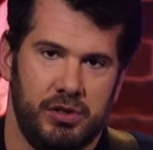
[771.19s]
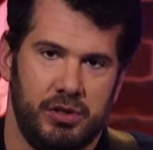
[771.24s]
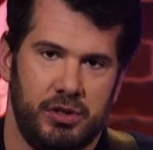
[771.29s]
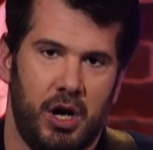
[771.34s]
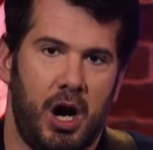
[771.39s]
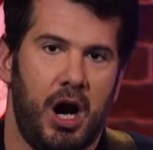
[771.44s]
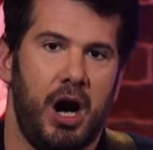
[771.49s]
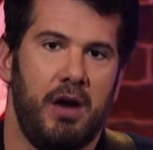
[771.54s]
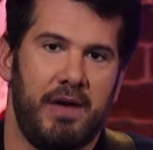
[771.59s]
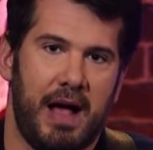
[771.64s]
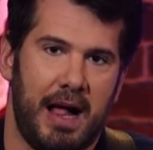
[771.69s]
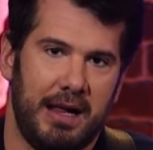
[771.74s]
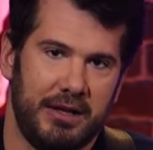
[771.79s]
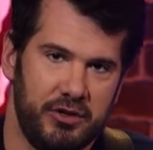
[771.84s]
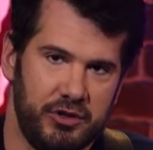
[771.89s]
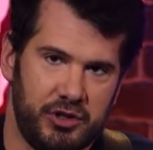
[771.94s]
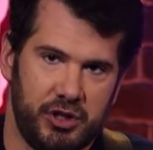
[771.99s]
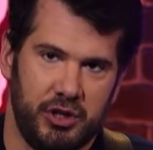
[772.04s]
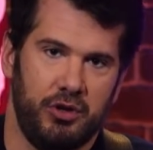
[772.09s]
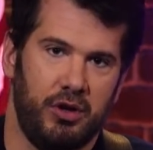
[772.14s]
to our
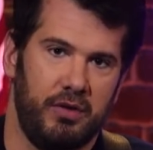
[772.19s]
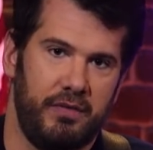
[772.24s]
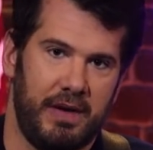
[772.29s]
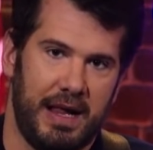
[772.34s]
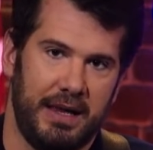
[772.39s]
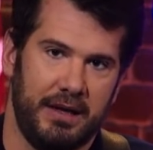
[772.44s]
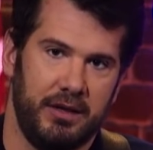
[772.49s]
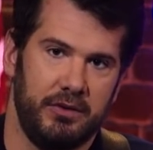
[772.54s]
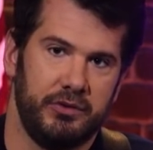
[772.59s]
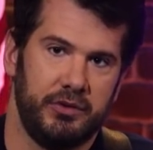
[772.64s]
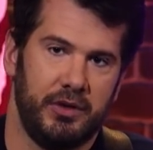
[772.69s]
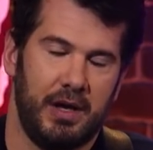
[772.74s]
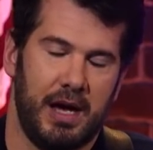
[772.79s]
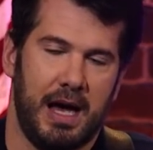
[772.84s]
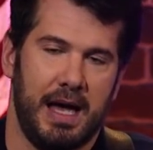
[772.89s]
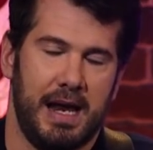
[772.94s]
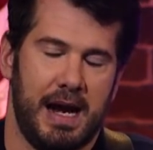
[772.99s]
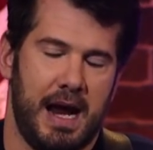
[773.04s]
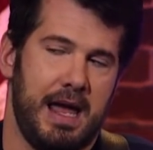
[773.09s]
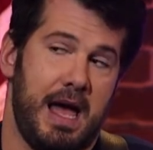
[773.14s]
values, to your values.
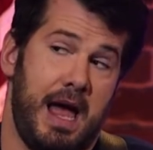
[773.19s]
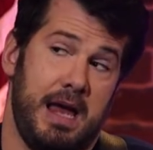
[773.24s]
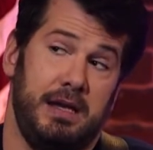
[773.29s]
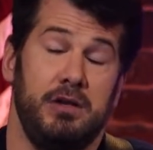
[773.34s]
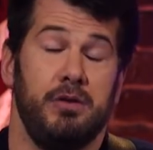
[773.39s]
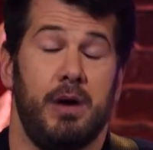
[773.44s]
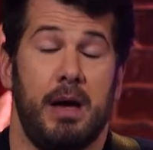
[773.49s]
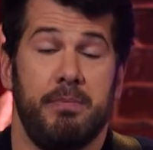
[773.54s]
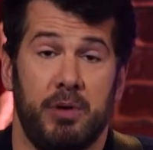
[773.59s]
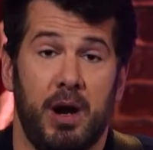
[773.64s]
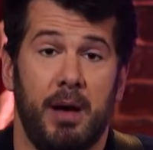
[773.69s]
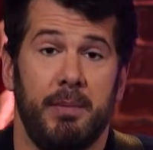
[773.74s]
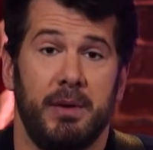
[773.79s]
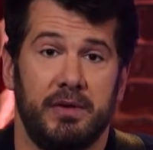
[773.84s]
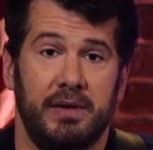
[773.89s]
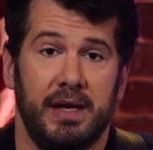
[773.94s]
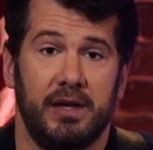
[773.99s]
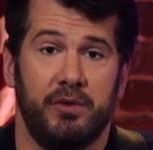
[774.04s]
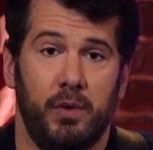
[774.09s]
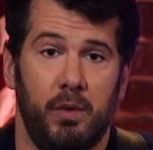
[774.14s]
And I do. I
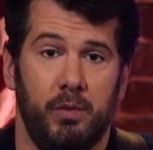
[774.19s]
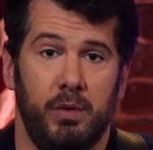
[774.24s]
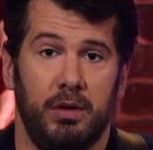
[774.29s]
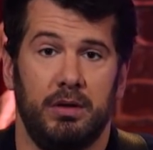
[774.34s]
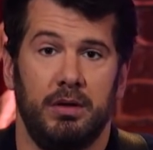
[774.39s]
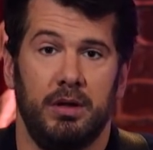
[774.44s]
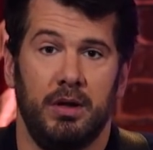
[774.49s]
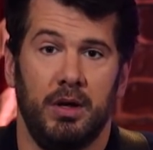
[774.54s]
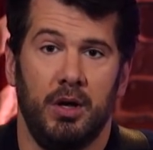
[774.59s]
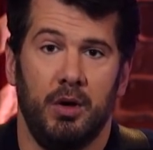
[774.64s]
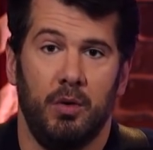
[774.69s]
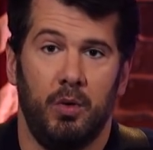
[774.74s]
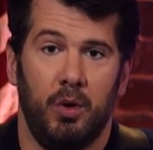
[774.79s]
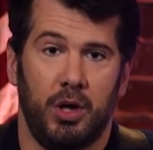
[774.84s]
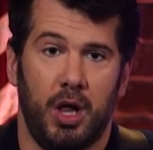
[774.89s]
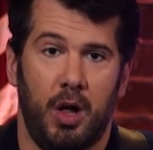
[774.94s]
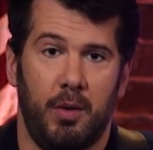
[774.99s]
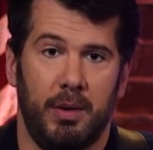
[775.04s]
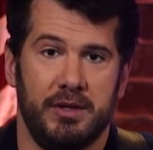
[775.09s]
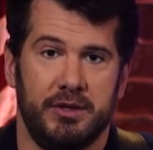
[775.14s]
promise that's what we'll
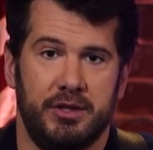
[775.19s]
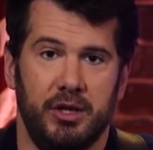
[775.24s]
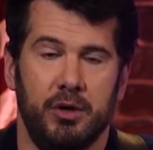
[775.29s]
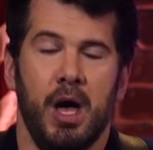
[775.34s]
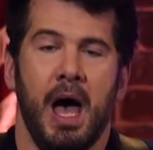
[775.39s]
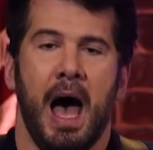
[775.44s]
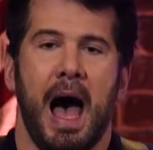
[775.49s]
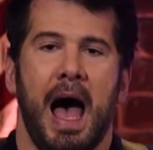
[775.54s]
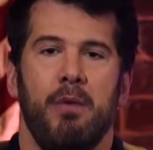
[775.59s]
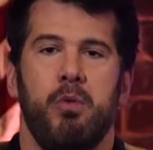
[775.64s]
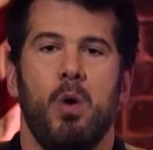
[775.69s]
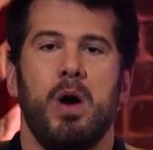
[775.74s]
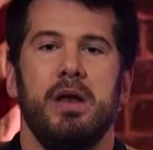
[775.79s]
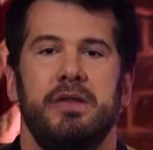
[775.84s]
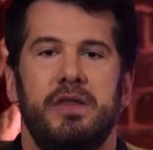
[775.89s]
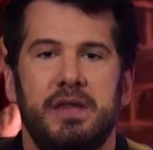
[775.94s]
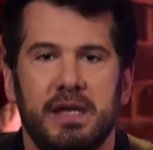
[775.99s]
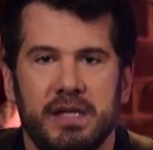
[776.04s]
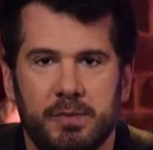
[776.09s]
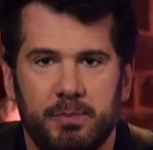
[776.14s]
always do. I
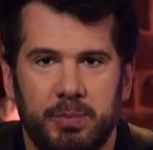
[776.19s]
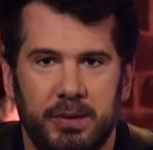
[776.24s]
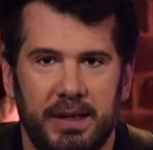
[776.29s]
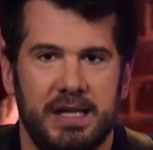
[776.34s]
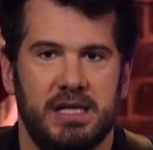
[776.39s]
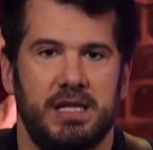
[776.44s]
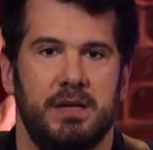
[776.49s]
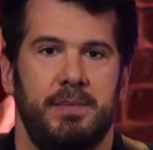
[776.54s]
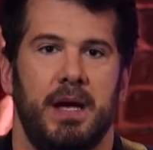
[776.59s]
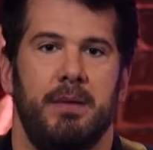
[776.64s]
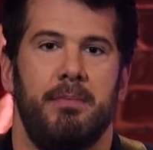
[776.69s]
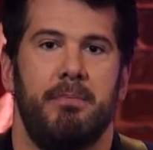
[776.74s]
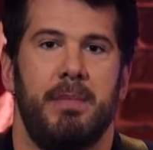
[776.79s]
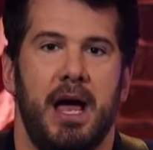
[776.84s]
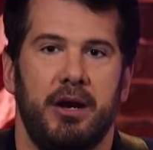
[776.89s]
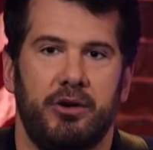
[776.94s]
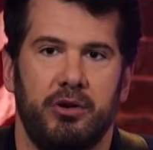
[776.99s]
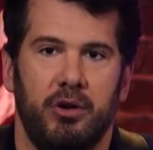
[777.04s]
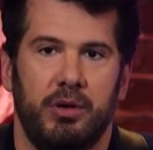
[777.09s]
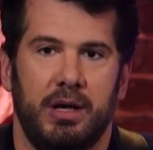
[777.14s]
want this place to be a
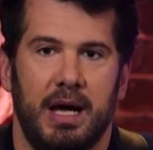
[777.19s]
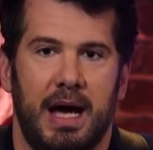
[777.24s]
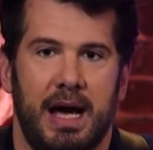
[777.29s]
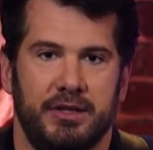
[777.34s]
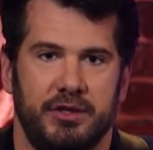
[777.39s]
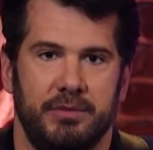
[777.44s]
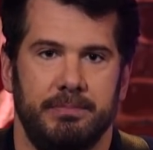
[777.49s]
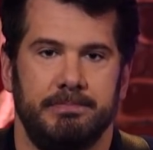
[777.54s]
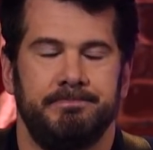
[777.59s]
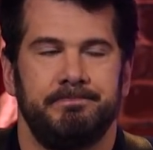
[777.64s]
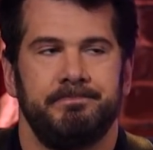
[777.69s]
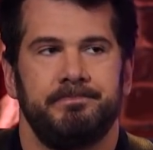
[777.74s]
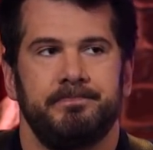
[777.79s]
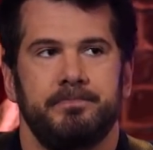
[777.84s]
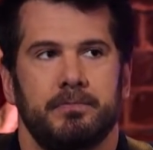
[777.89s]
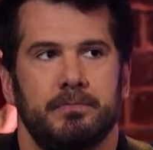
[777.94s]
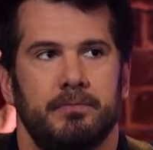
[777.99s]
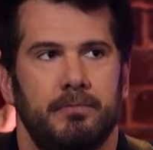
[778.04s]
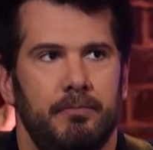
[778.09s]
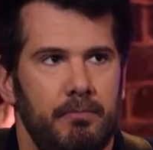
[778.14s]
microcosm,
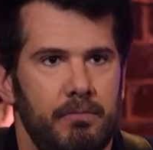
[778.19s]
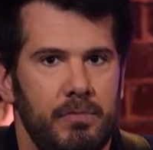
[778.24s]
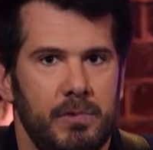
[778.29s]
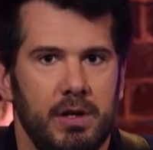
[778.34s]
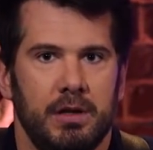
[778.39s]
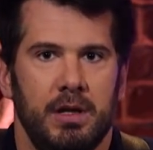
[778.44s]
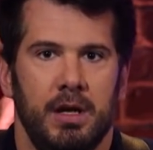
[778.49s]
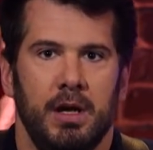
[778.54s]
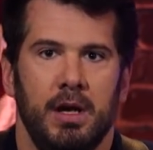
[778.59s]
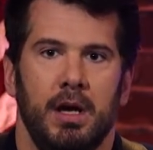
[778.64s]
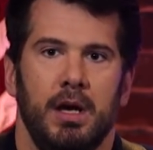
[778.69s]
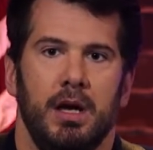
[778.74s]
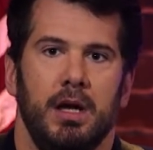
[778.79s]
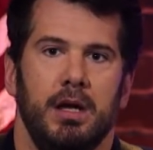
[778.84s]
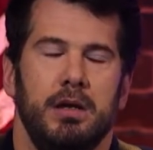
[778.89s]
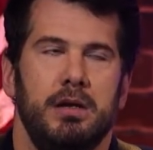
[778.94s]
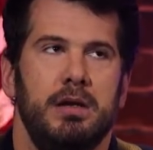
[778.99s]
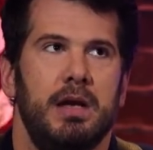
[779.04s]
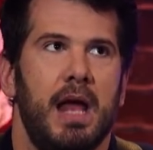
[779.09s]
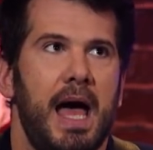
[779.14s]

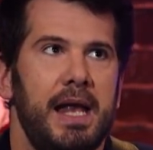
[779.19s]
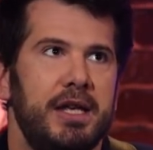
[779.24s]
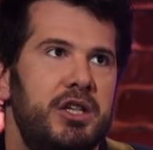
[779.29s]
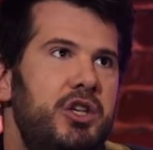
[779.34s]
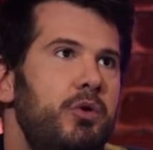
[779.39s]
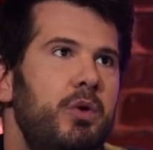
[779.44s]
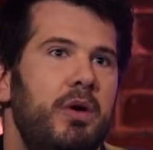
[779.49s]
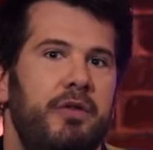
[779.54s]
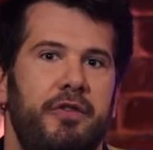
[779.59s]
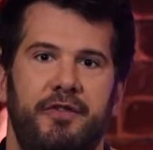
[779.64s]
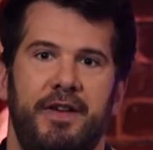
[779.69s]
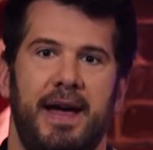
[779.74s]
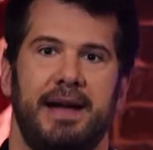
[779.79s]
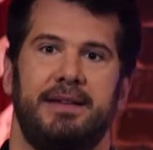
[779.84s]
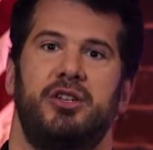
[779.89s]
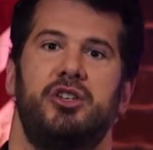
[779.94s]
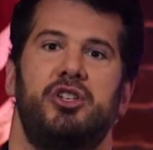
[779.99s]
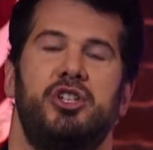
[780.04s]
not to affect